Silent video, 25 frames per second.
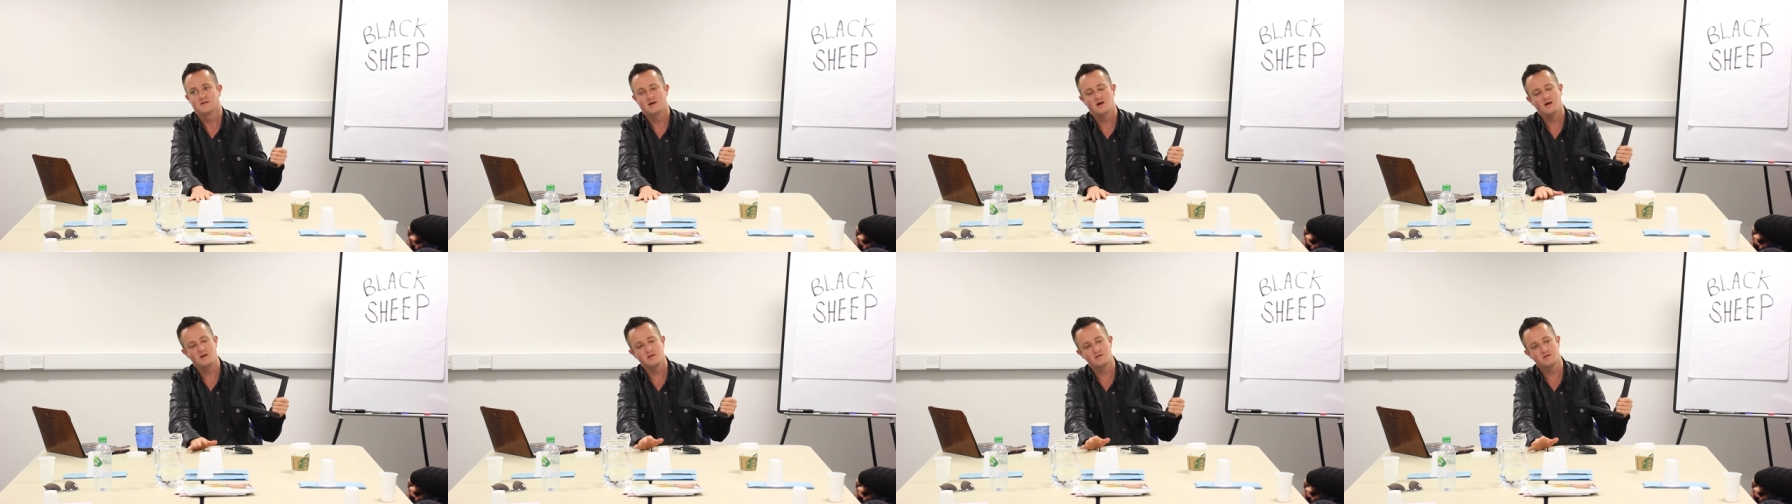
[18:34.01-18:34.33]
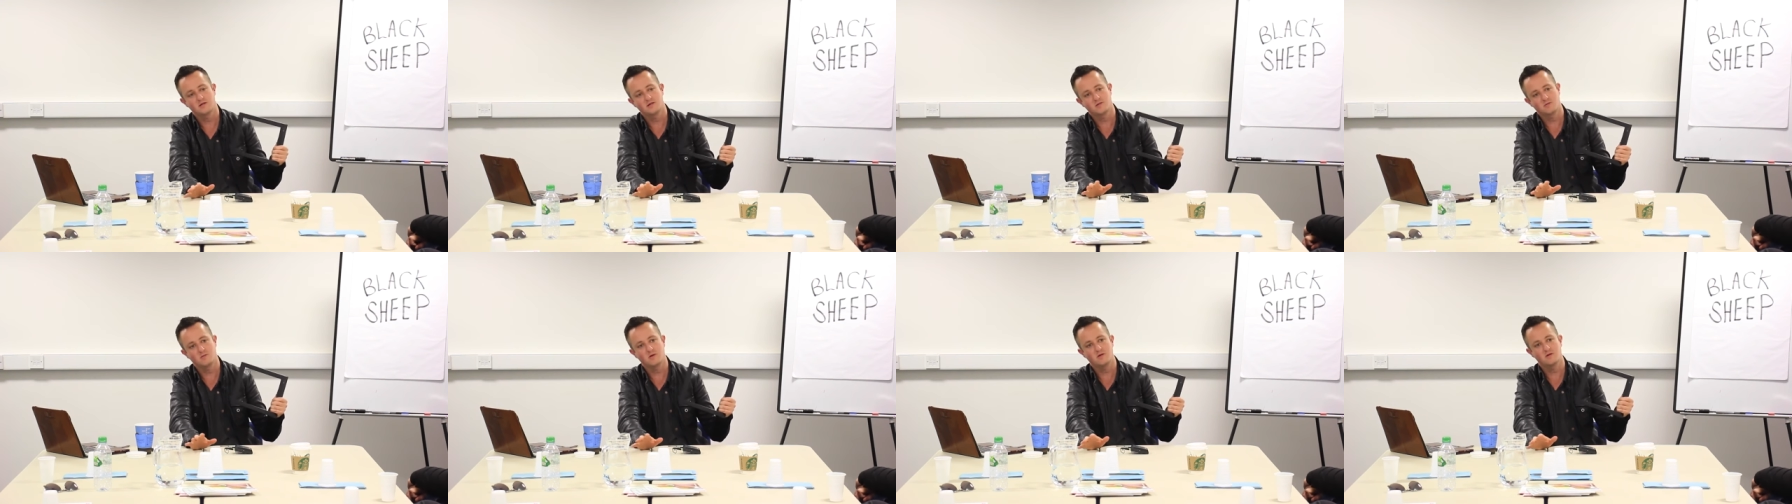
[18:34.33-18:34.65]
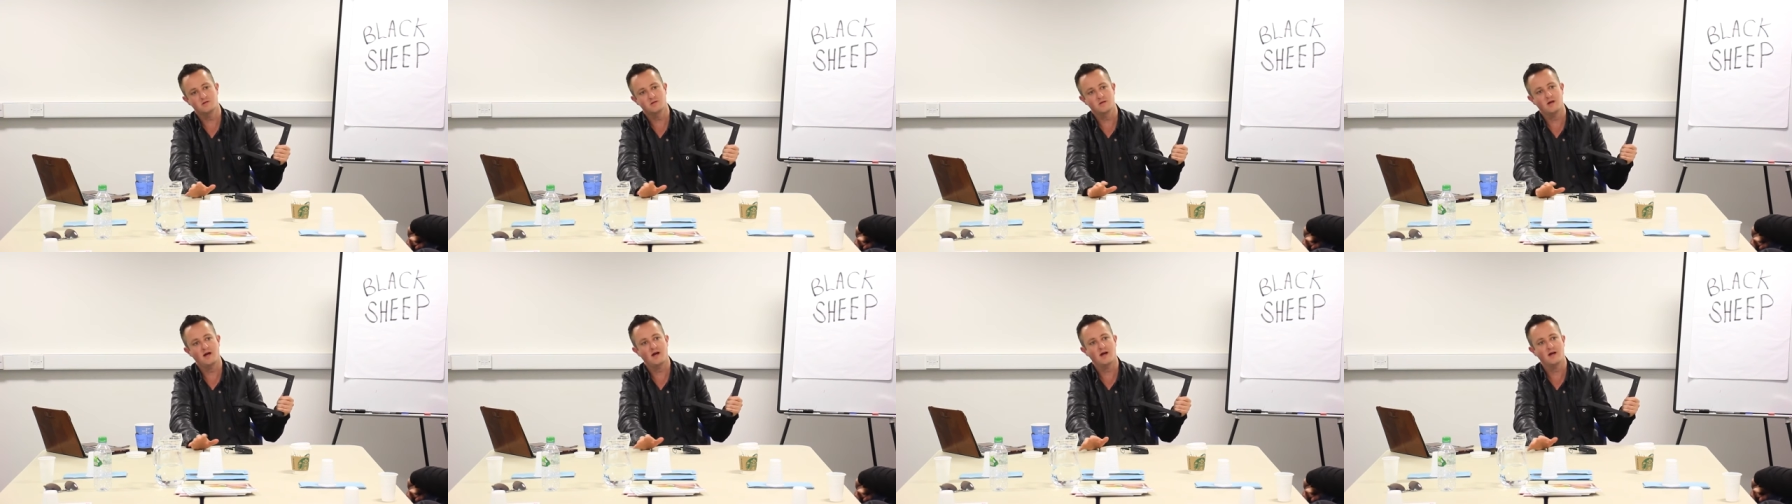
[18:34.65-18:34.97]
I just
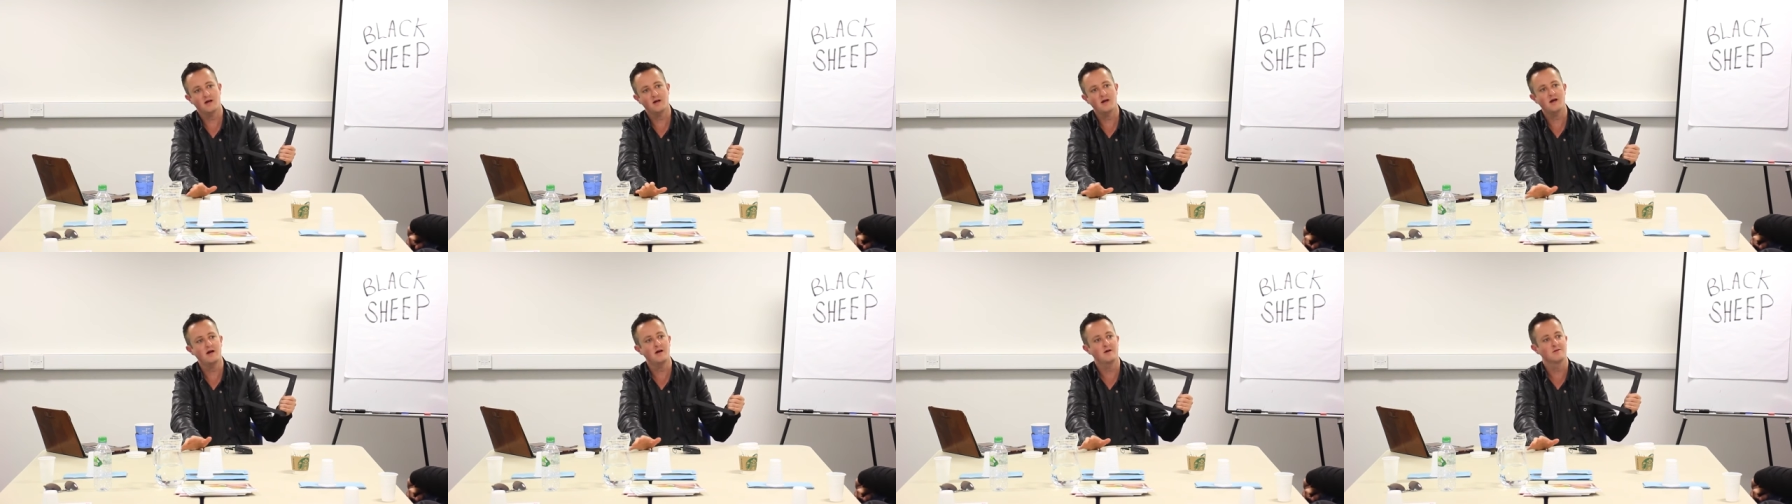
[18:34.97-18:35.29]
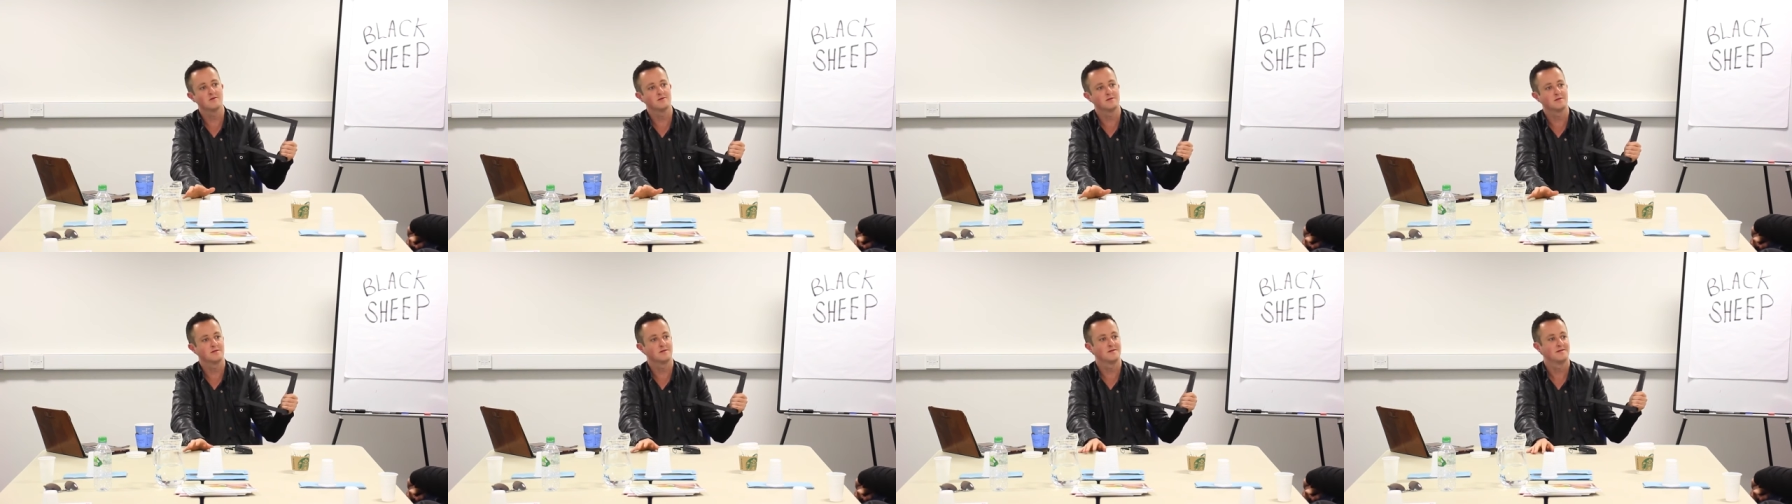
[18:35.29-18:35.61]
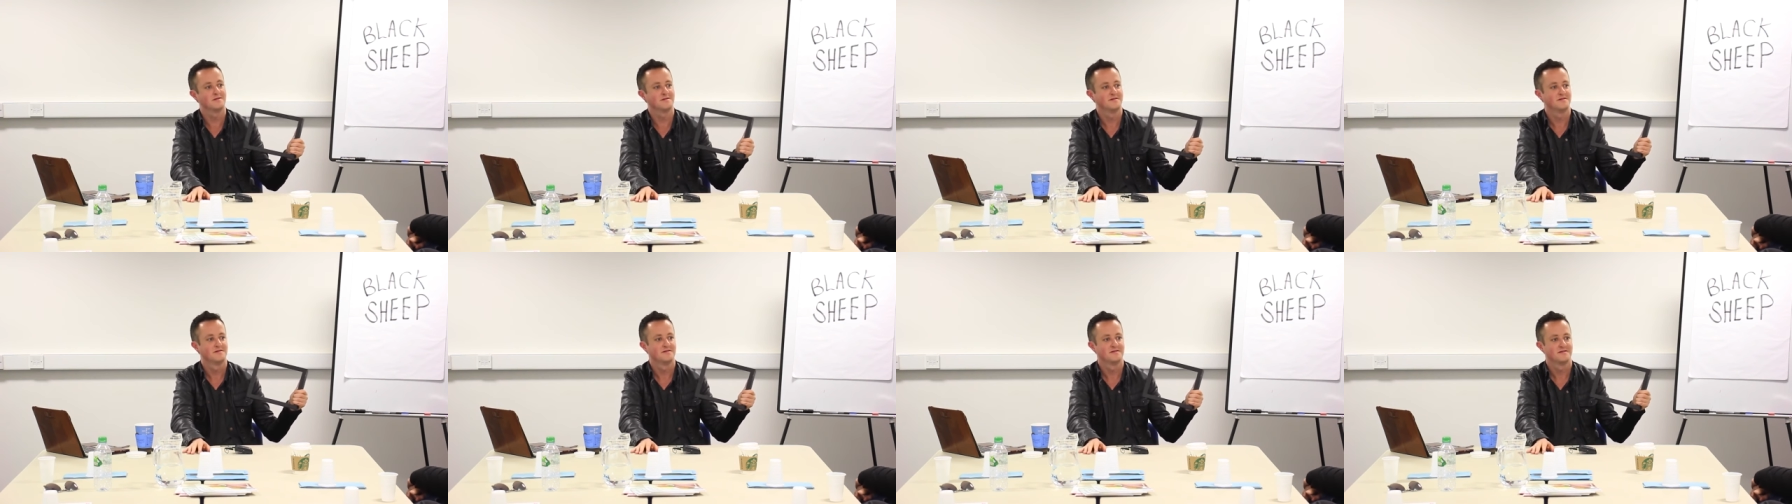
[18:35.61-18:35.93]
want to hang out.
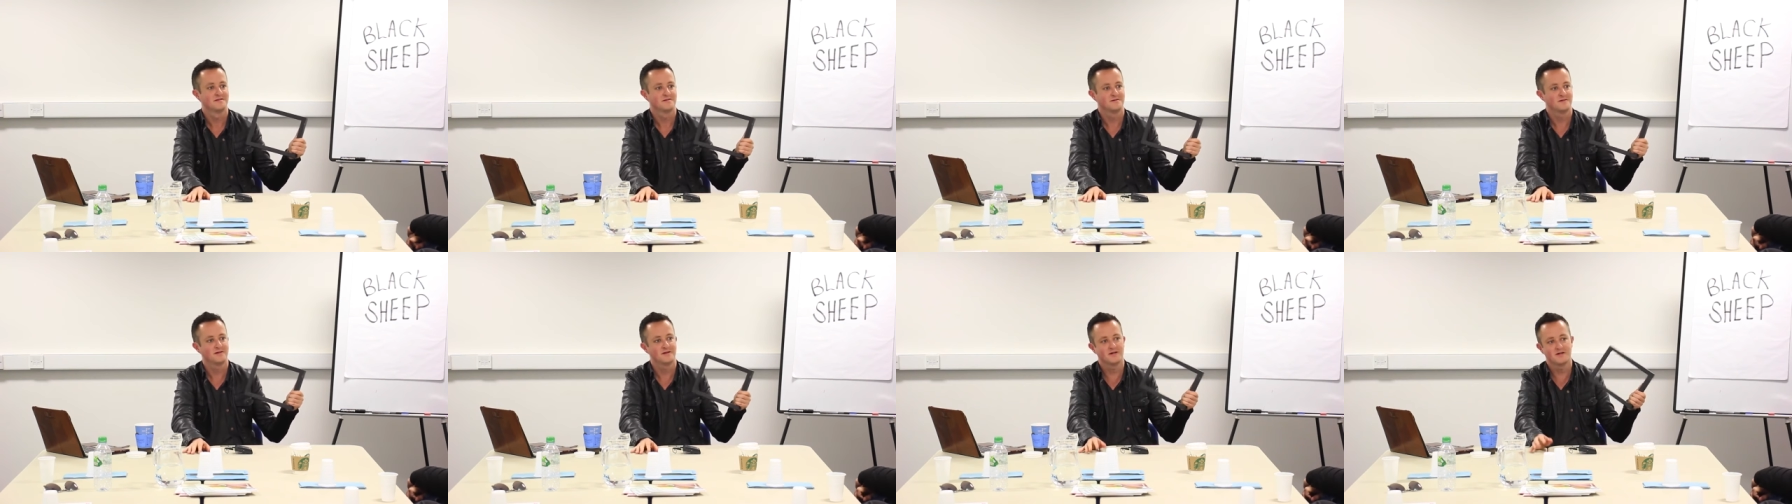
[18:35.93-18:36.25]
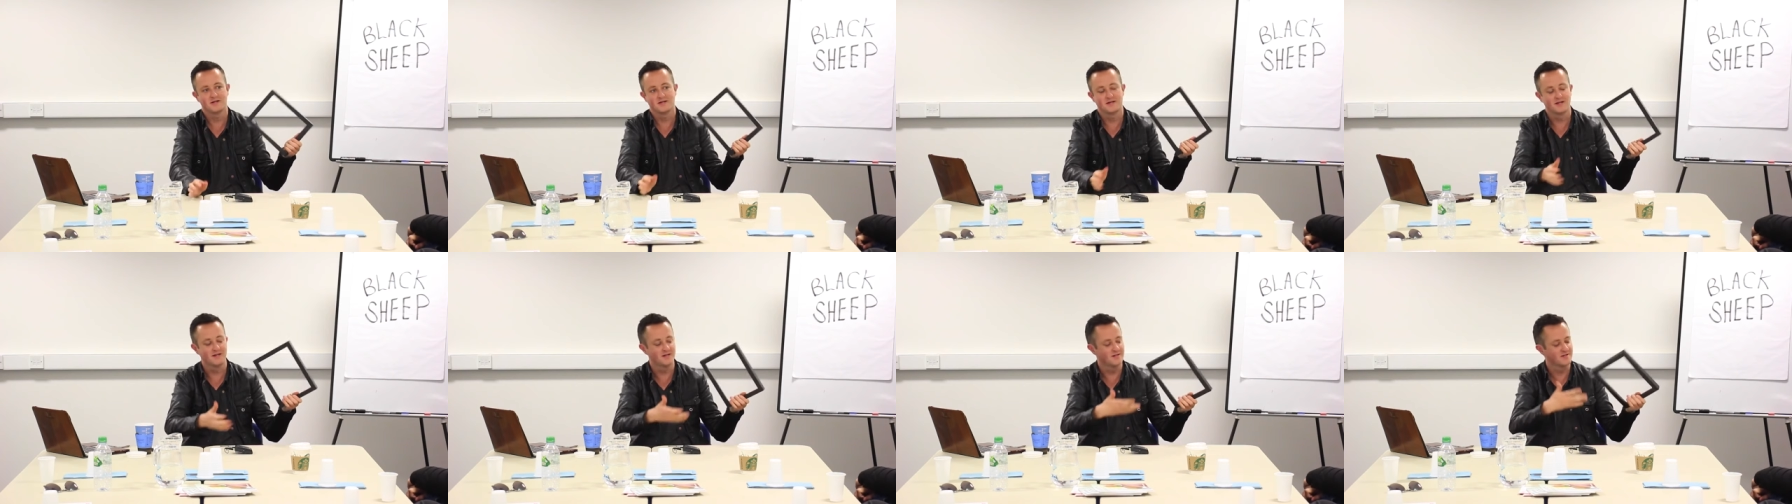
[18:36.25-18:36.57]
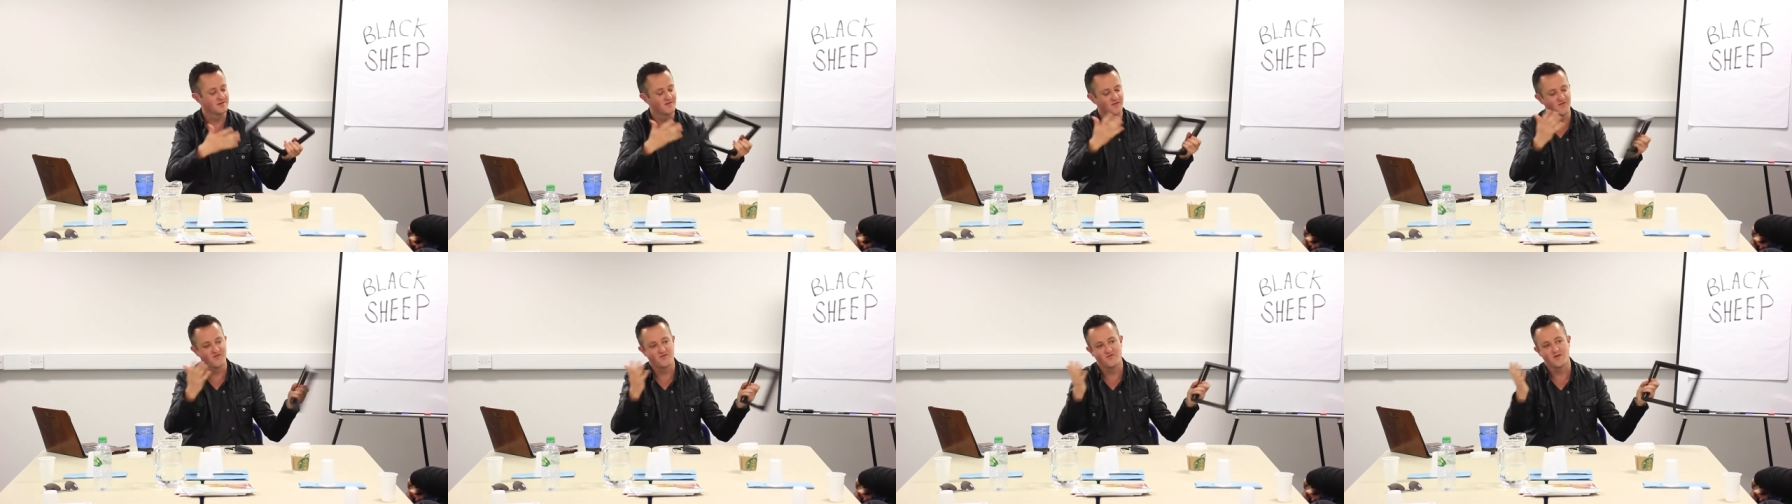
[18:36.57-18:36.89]
Right, and
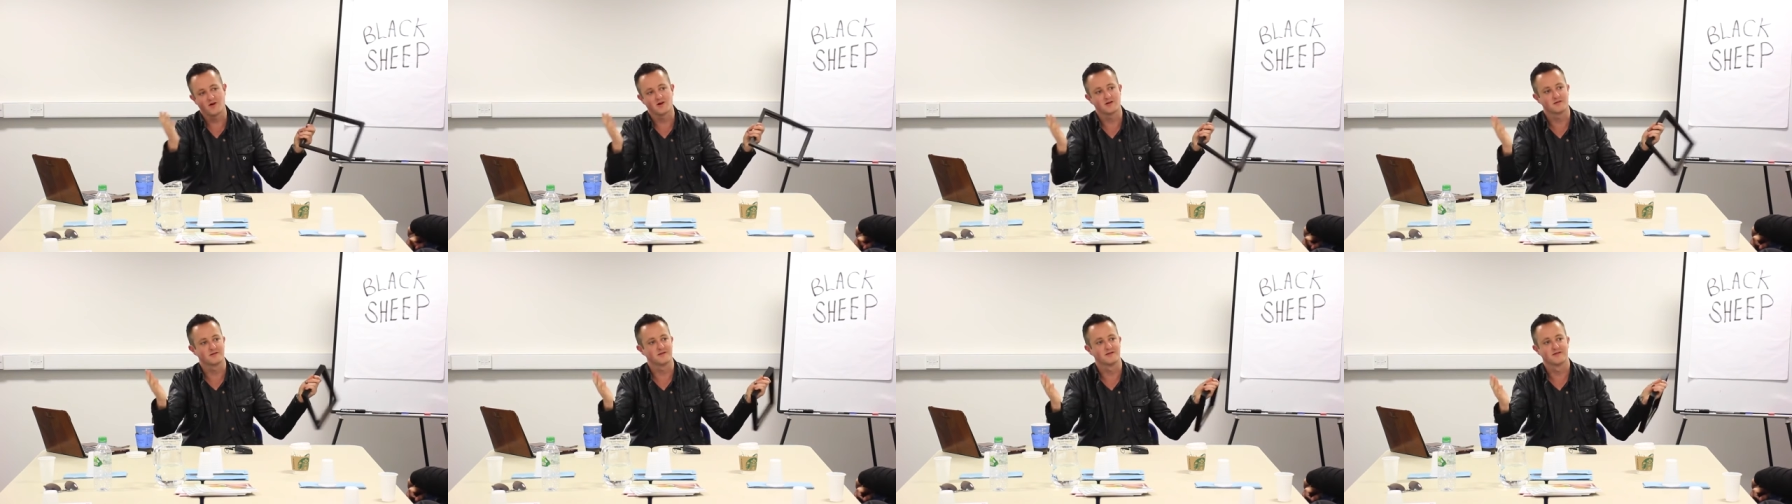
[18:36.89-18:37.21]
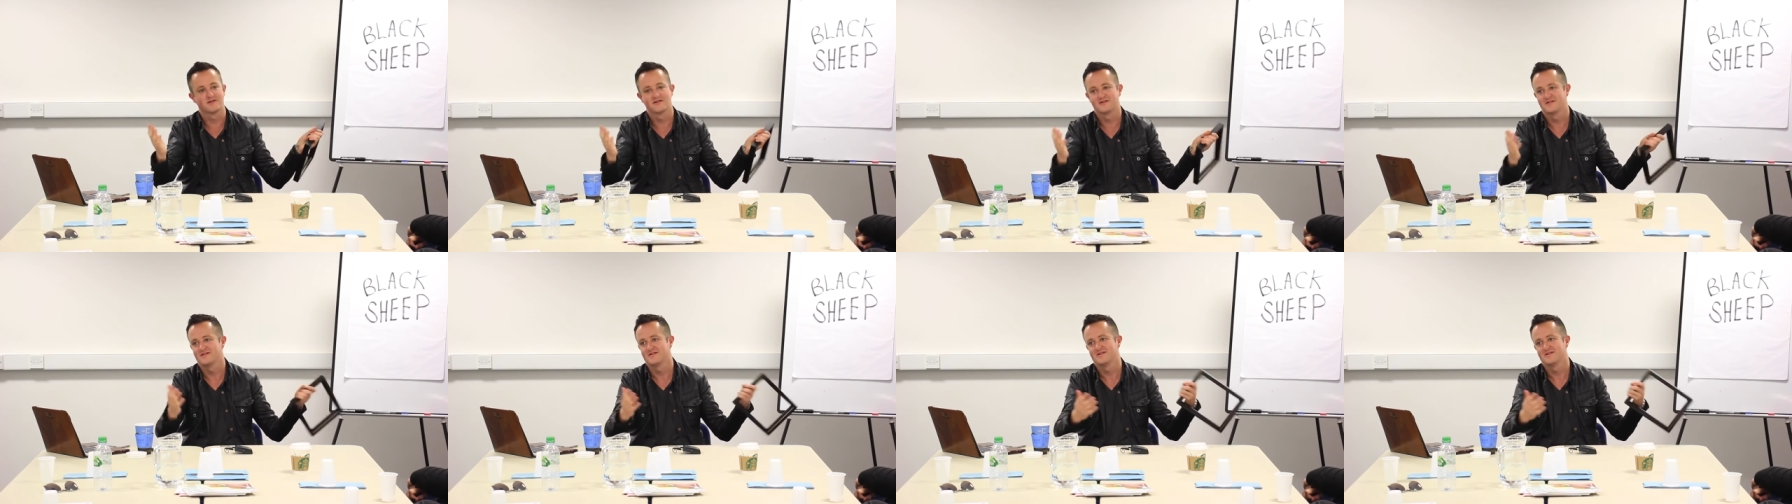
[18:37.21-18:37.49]
then you're fucked.